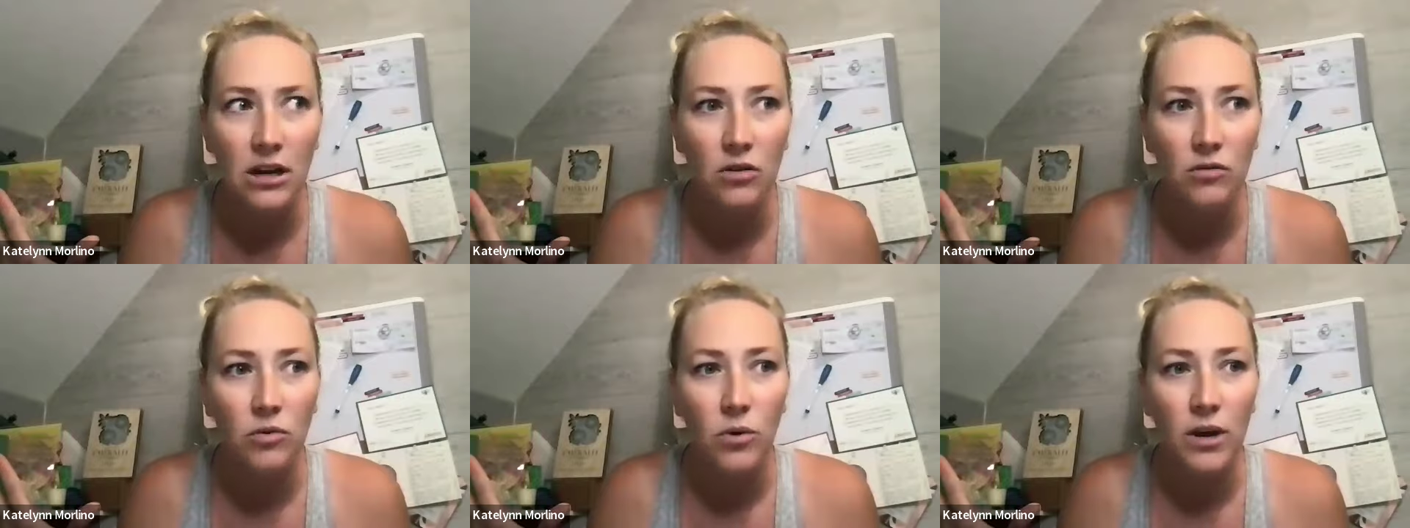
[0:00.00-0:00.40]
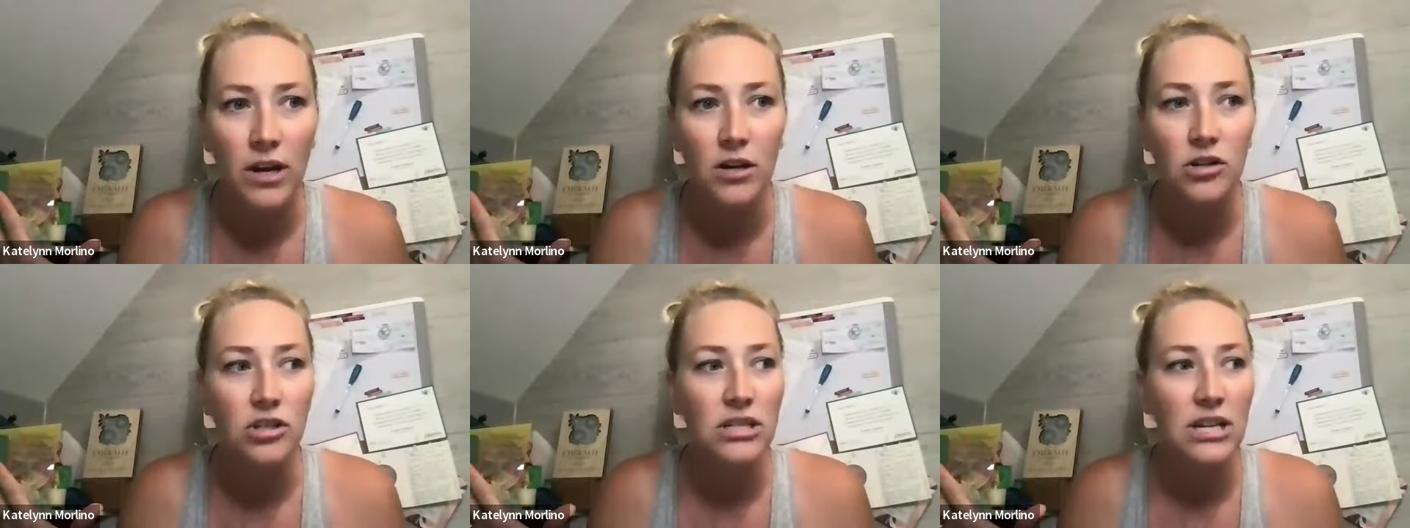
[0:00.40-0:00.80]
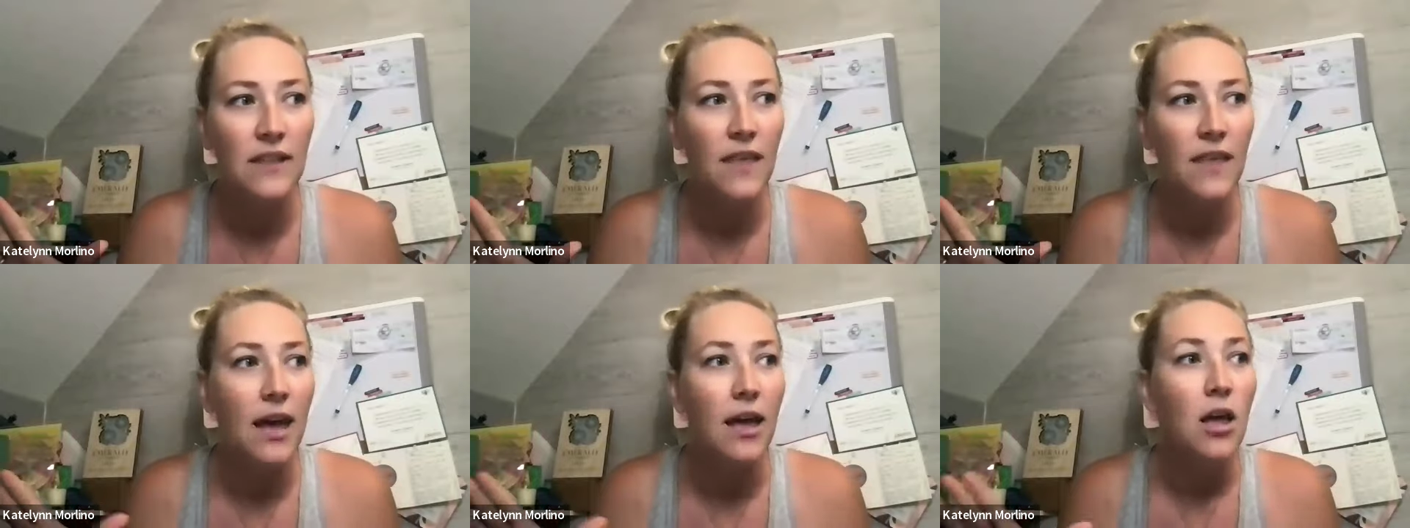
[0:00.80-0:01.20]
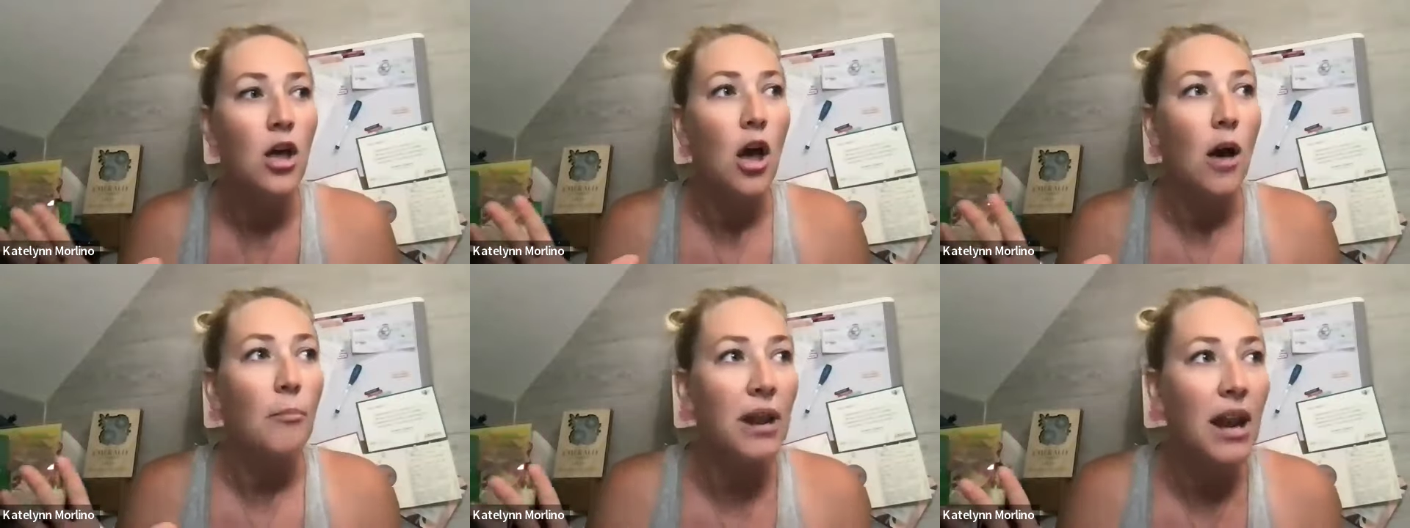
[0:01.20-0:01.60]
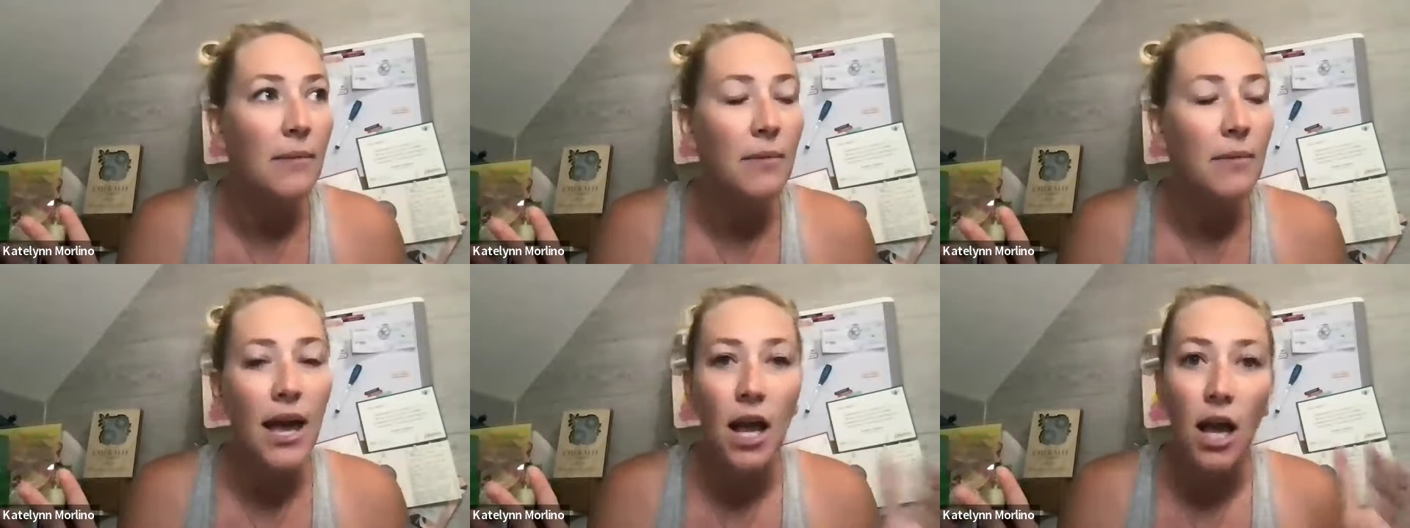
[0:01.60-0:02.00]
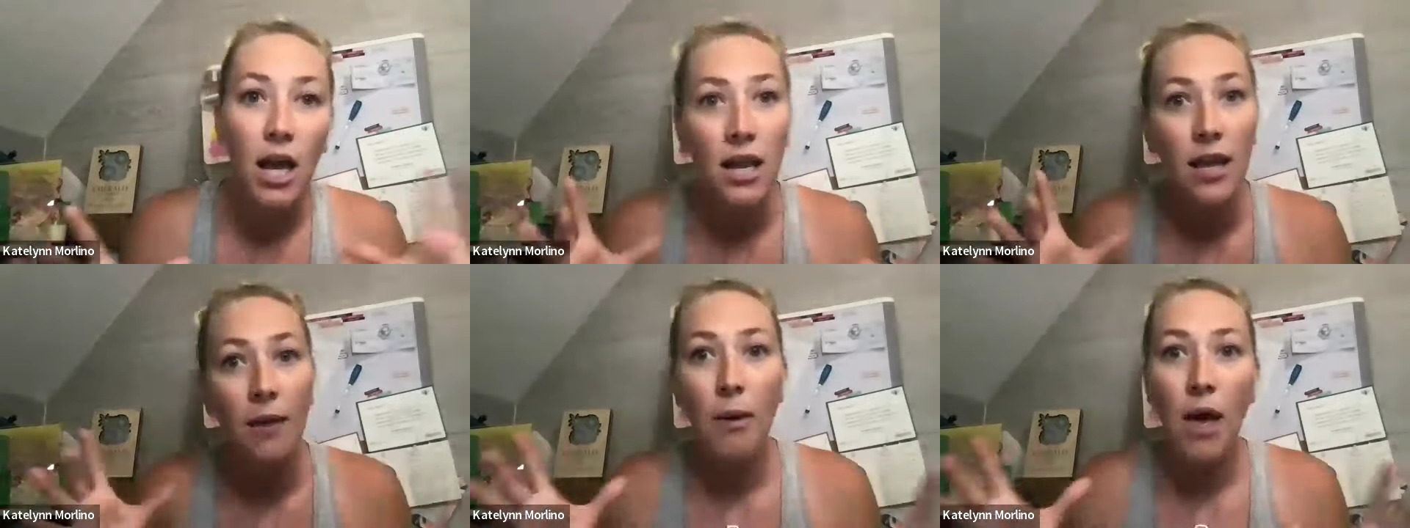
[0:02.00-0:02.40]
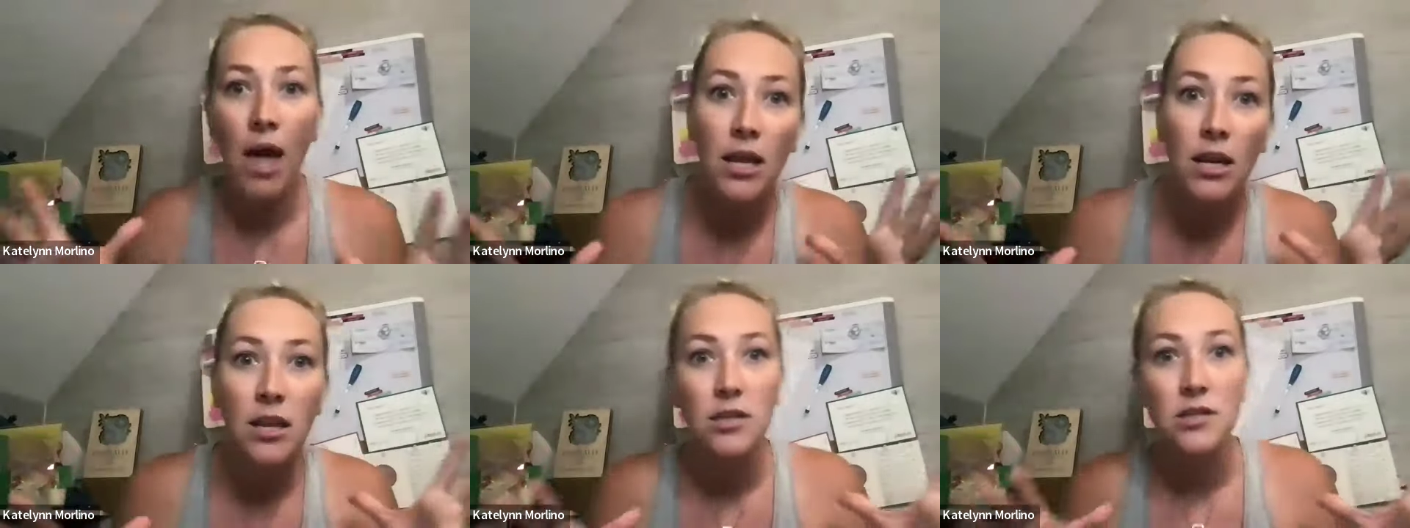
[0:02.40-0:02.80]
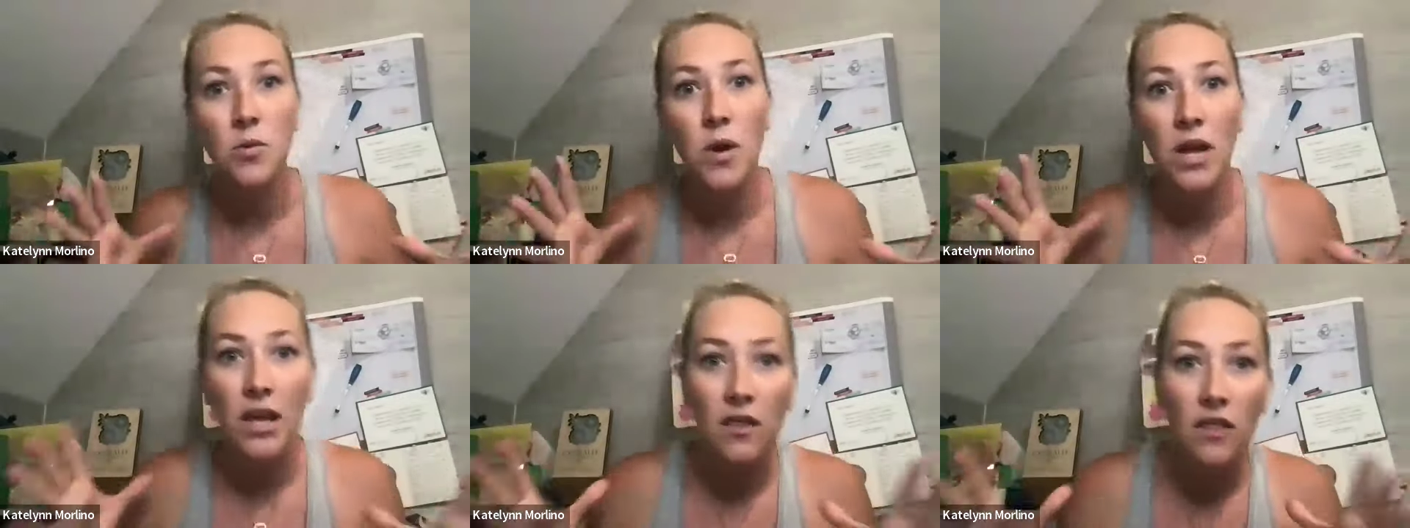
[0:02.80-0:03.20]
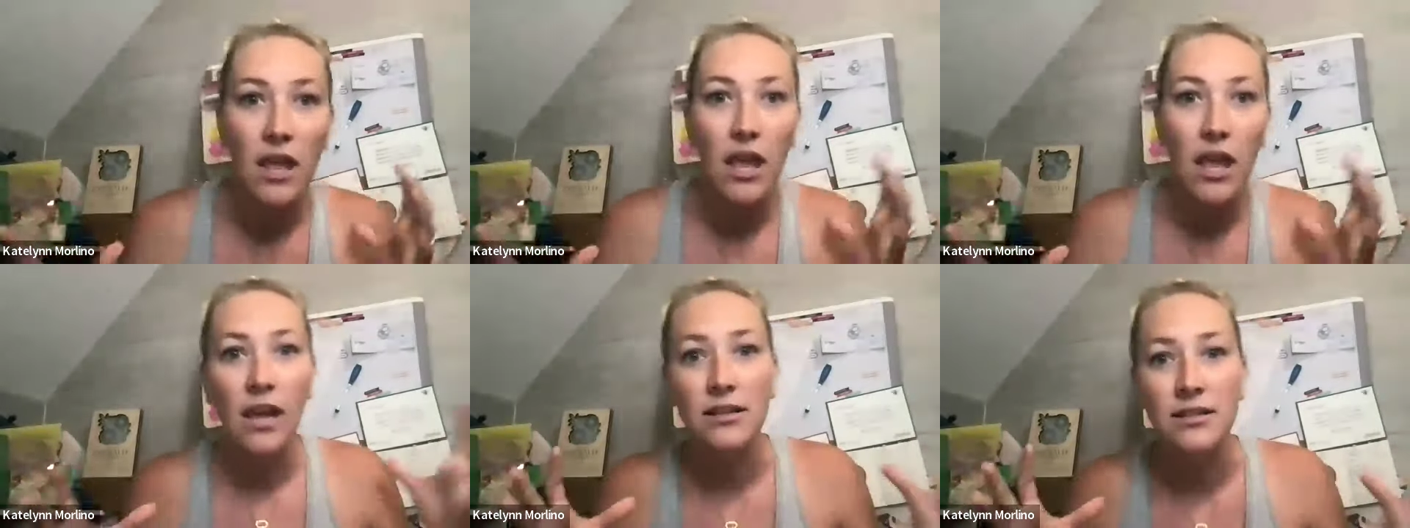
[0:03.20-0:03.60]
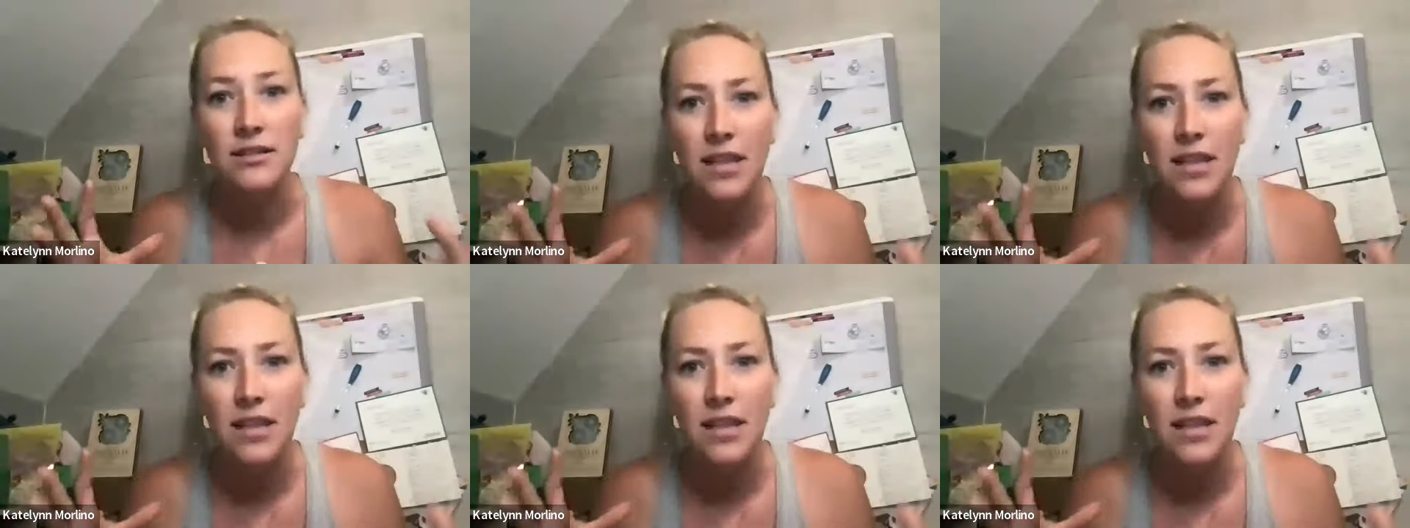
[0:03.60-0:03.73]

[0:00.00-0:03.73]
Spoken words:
I don't quite understand that, but I'm like, I got to get back into the swing of things.